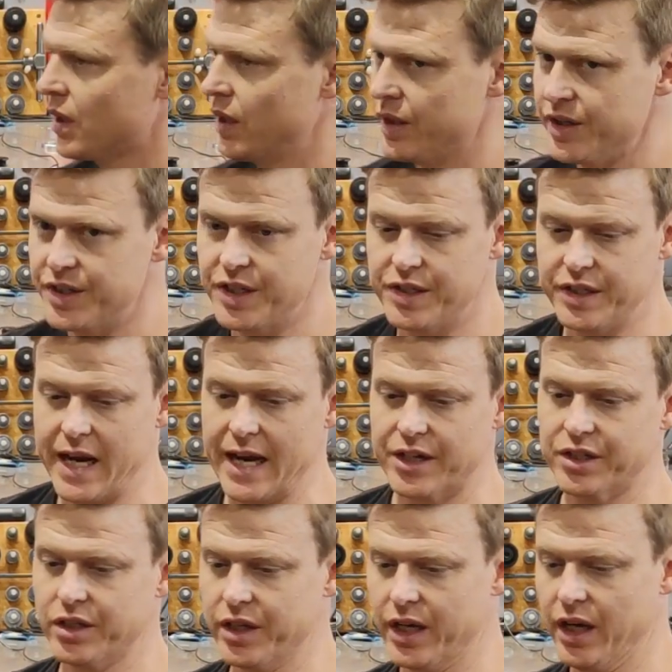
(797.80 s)
Now this isn't
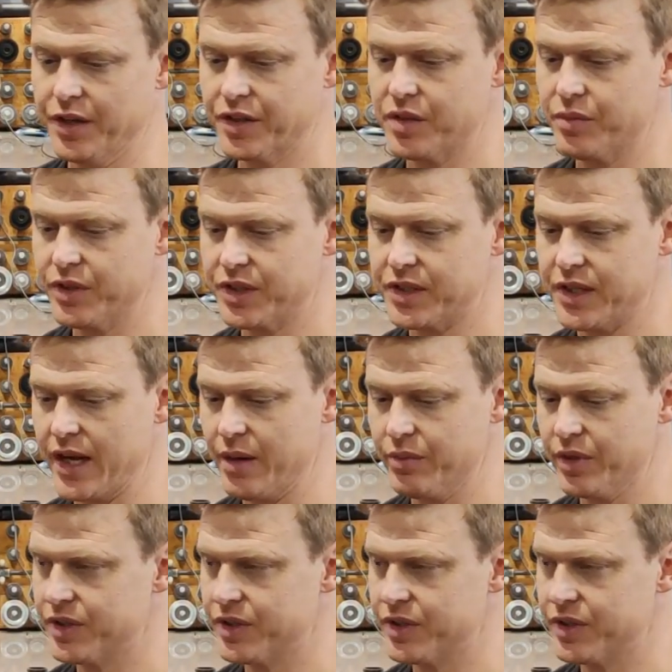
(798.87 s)
actually the customer's stem,